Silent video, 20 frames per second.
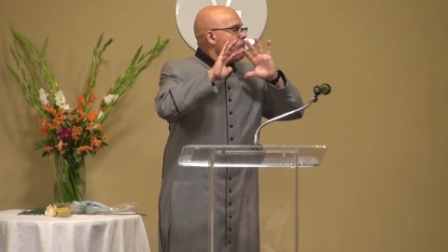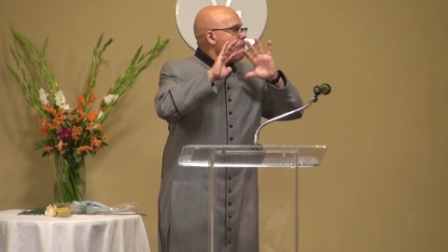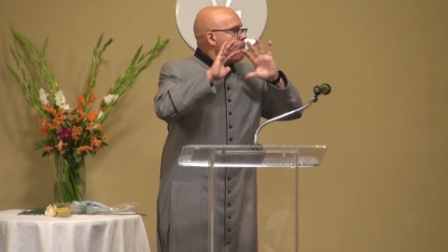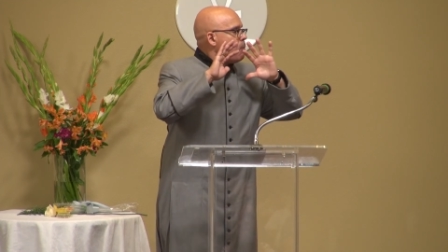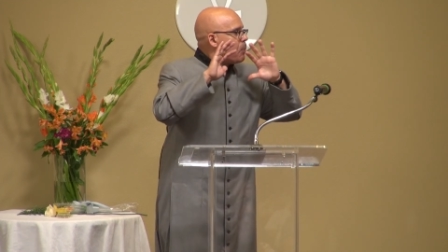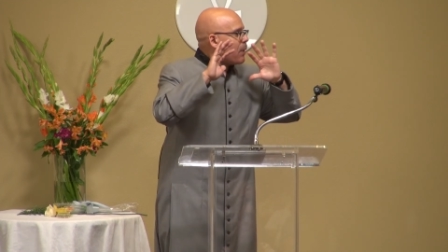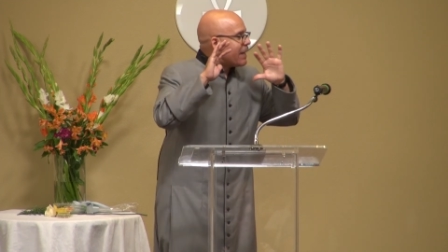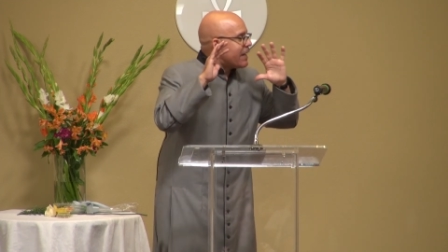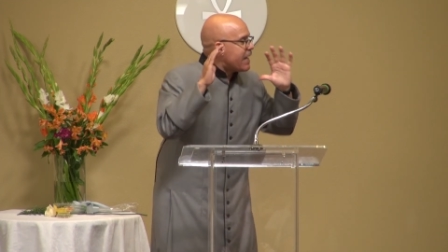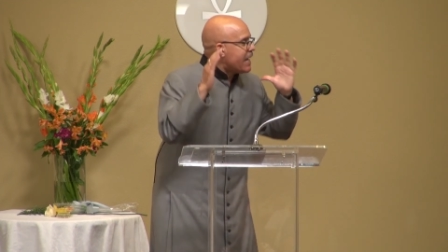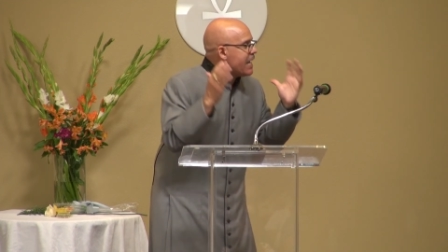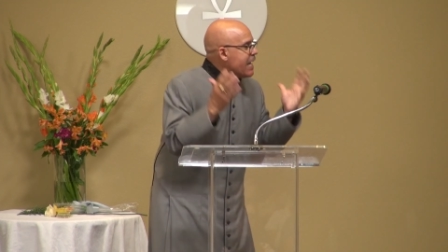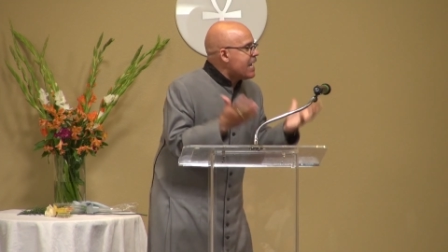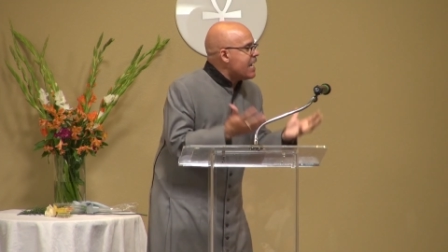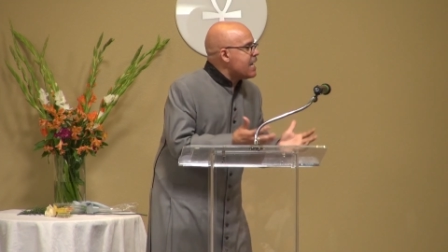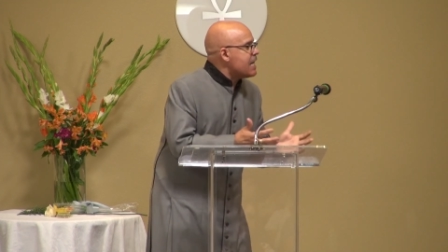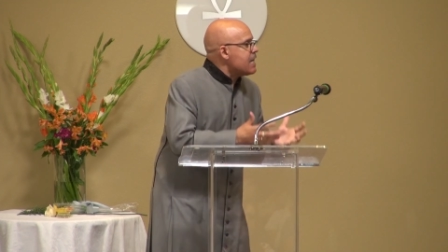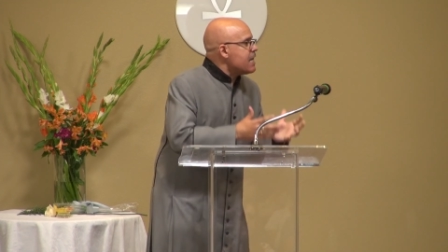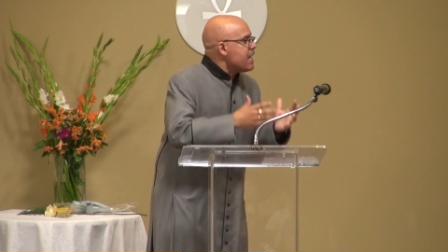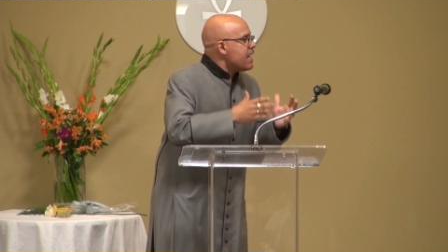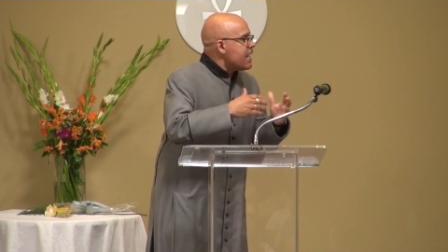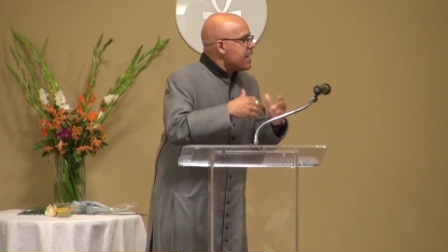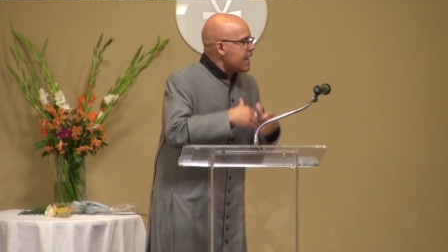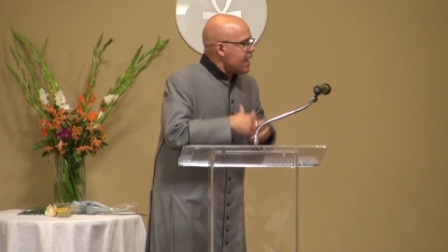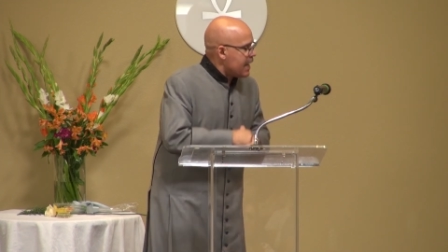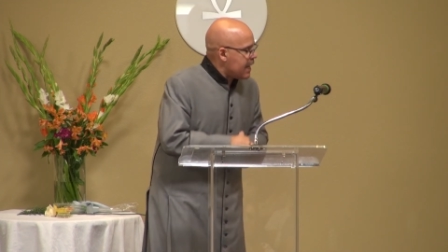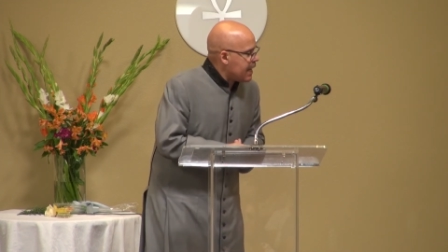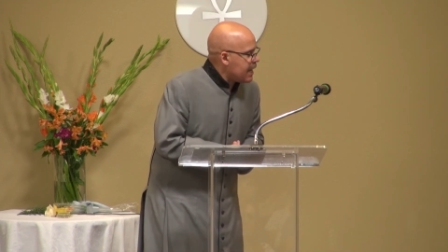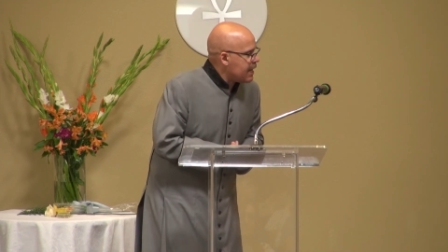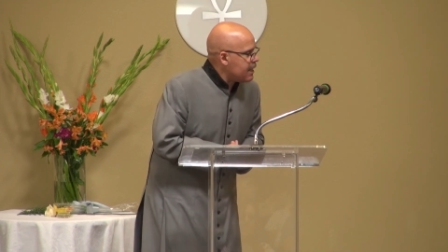But in
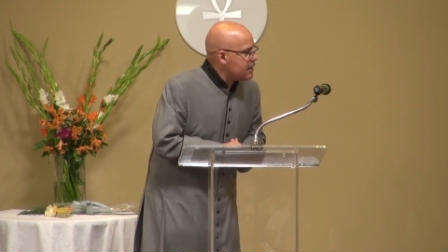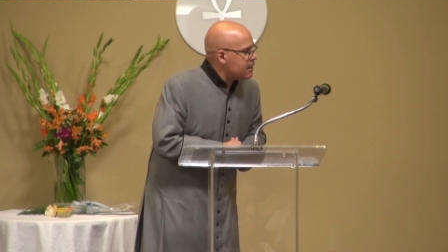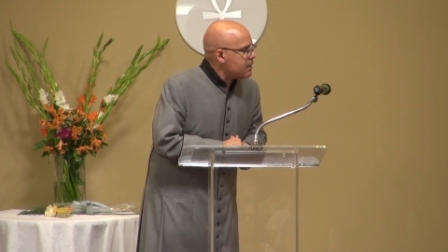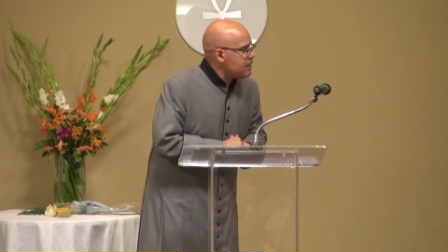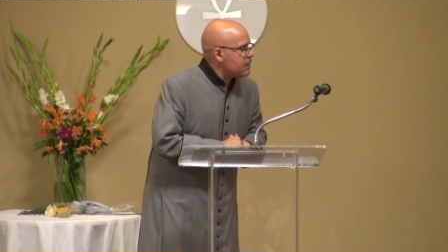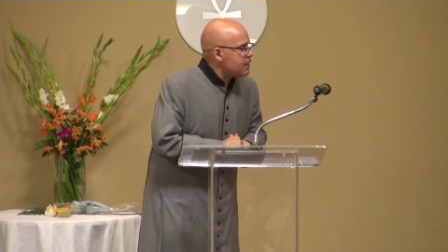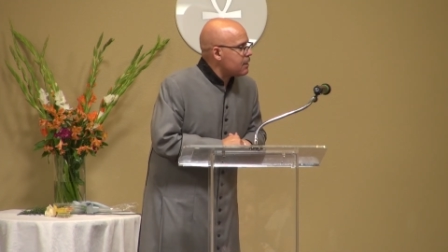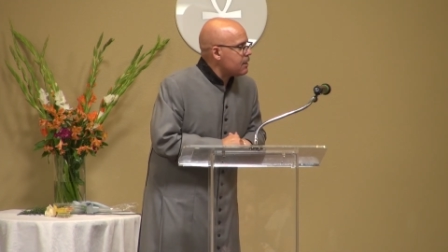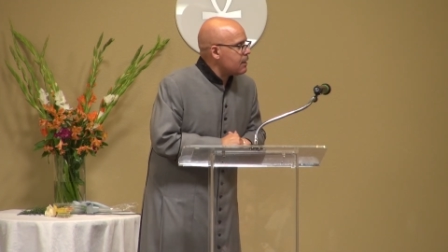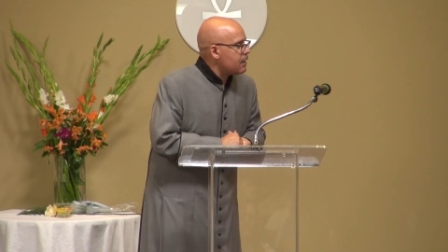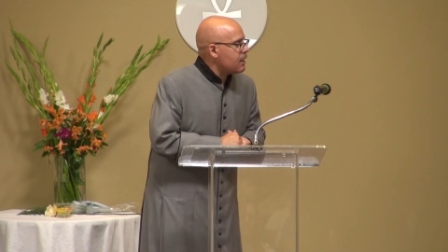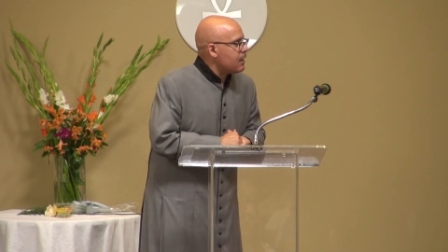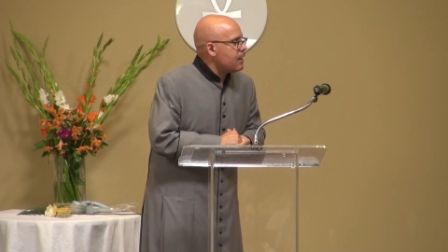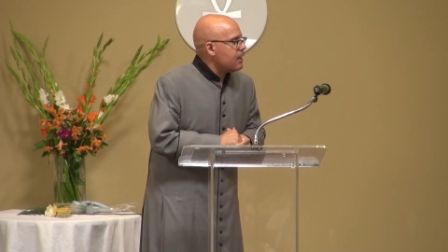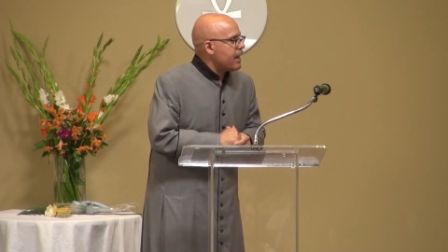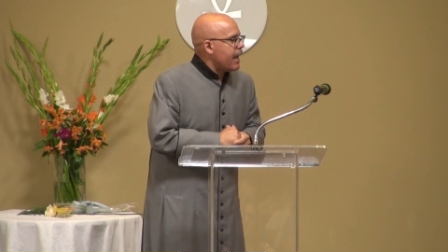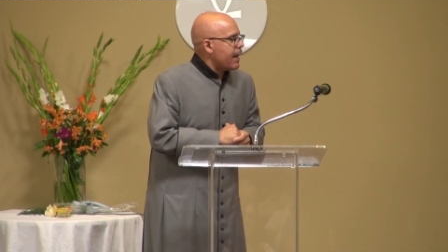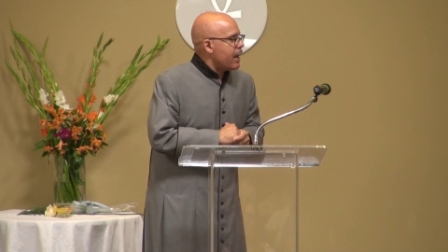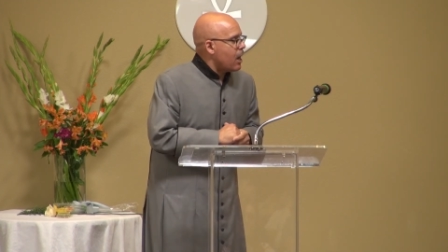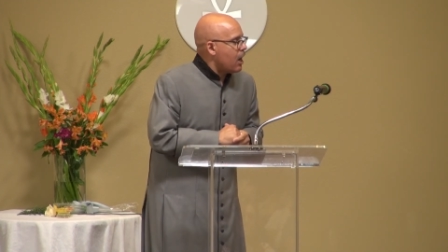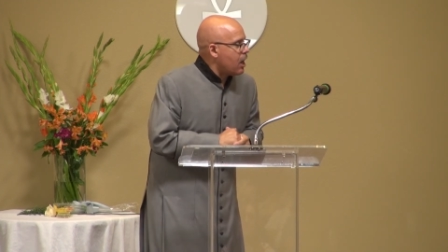the end, they